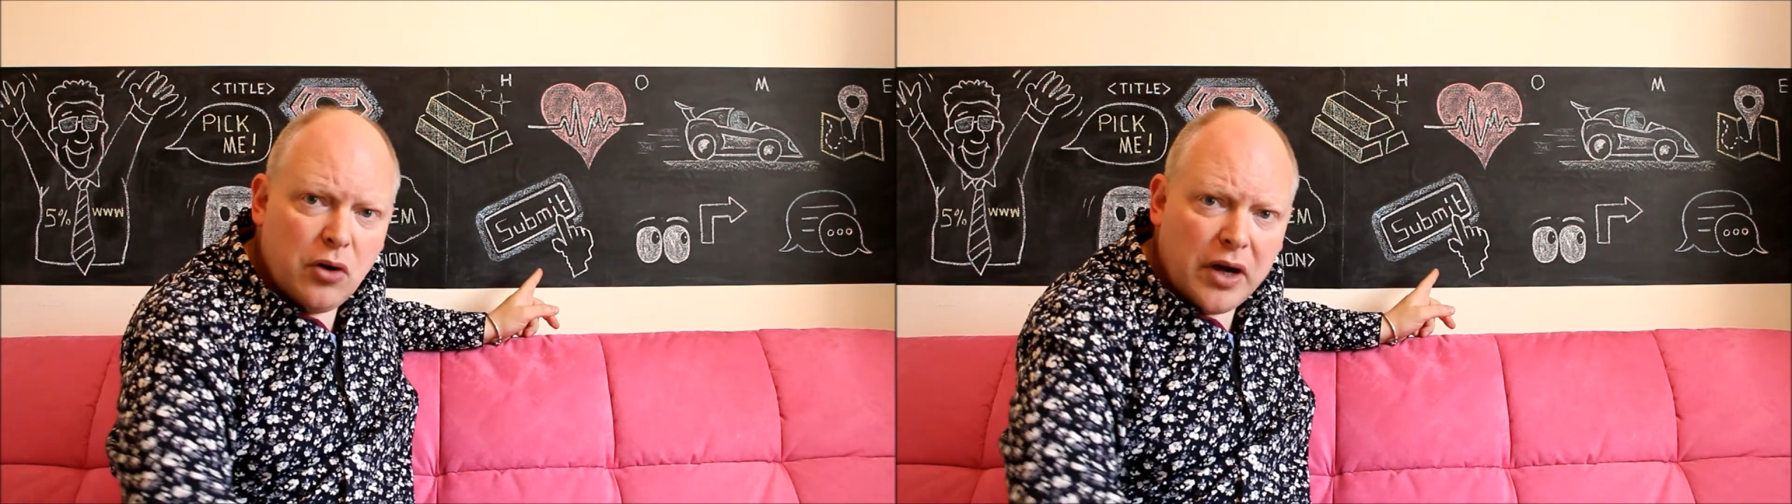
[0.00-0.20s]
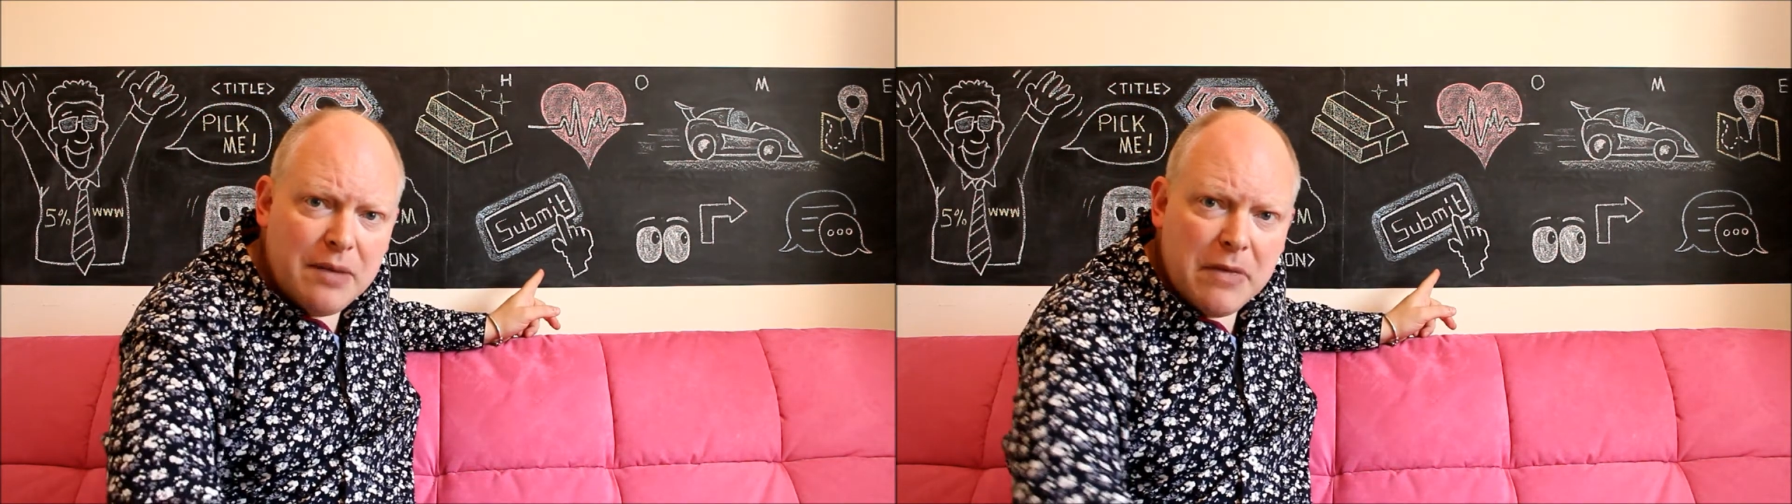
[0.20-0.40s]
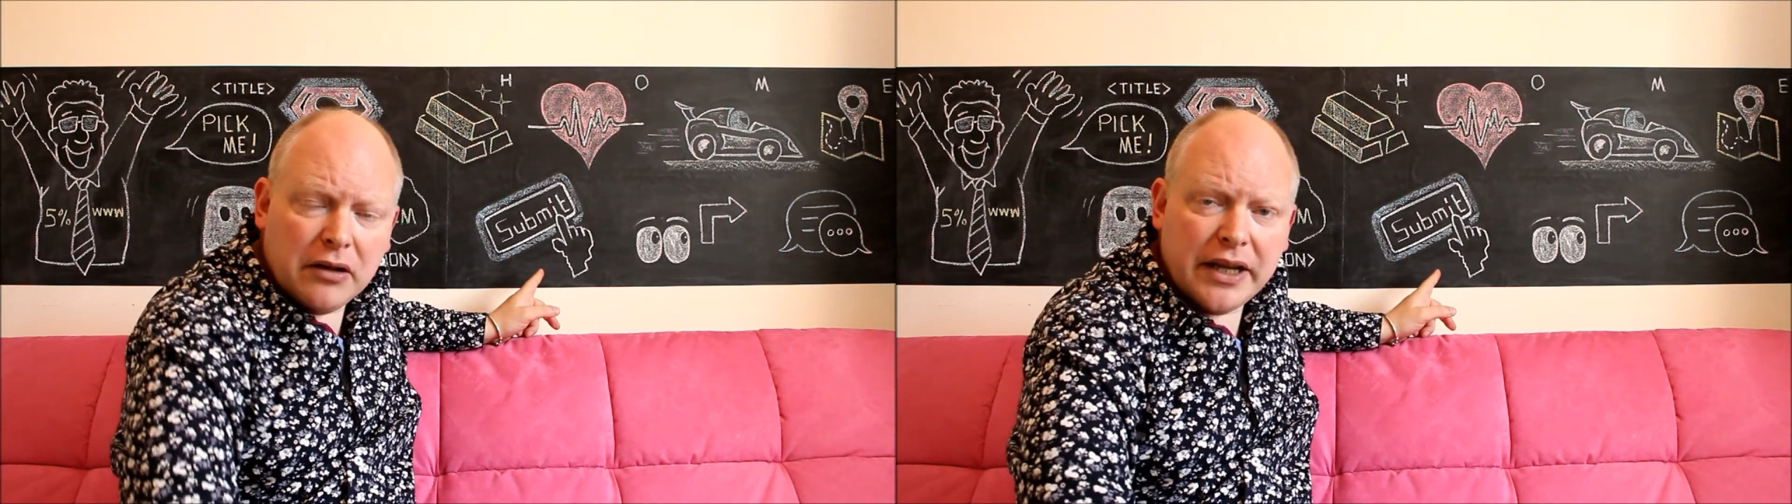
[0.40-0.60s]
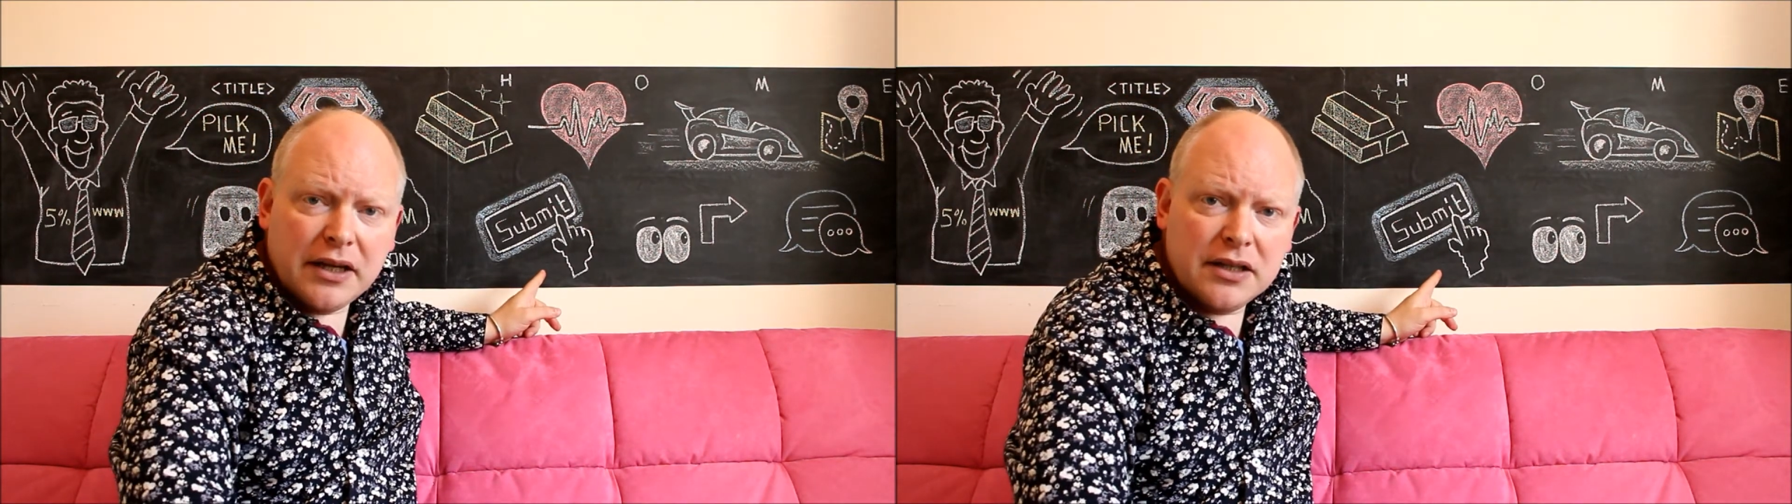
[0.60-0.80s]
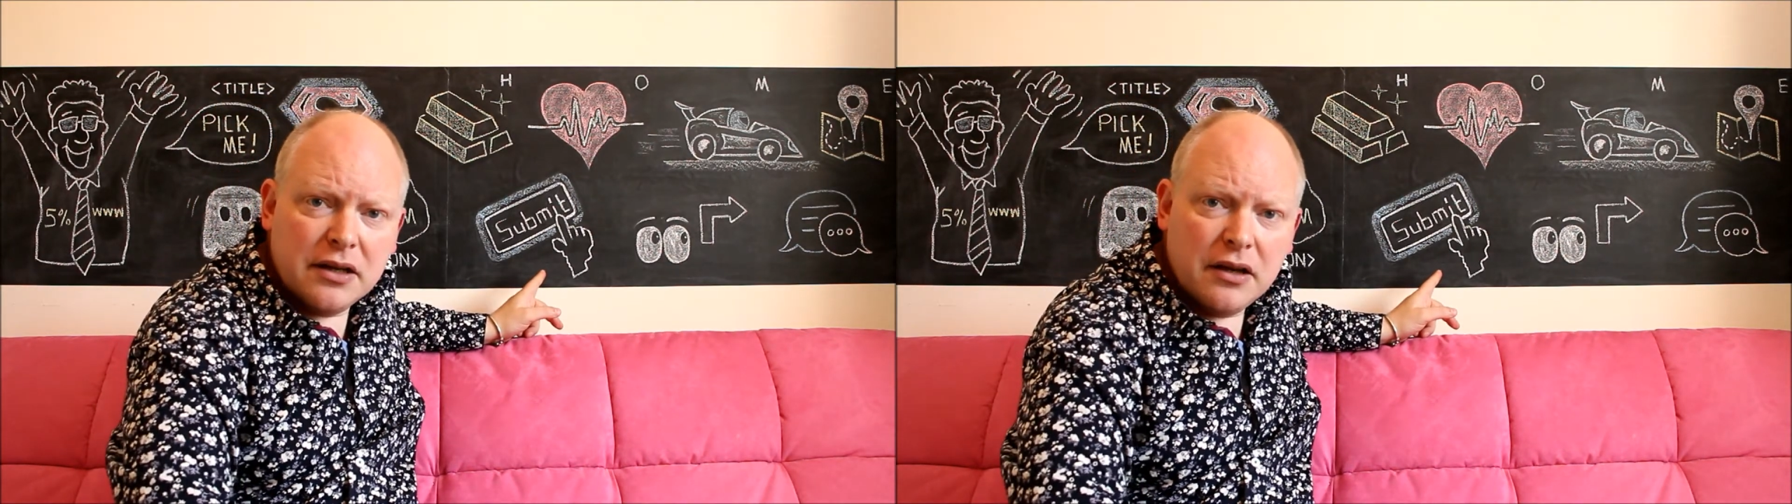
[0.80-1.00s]
not email
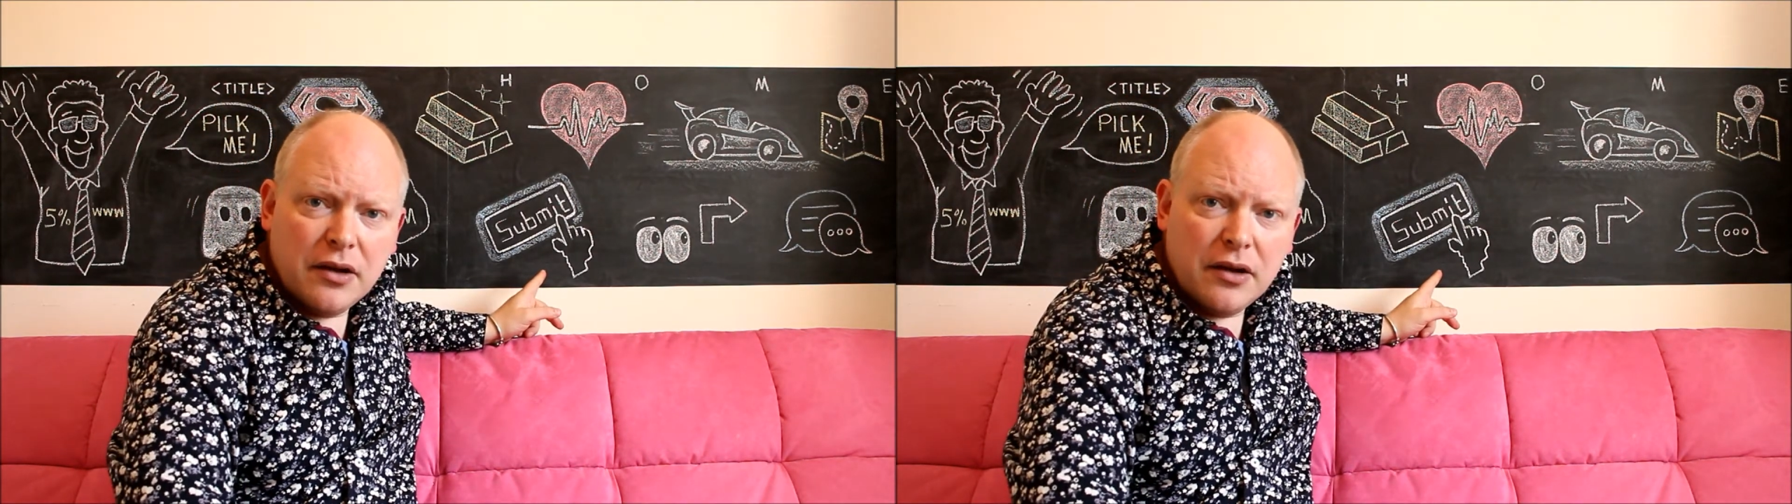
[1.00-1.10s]
links.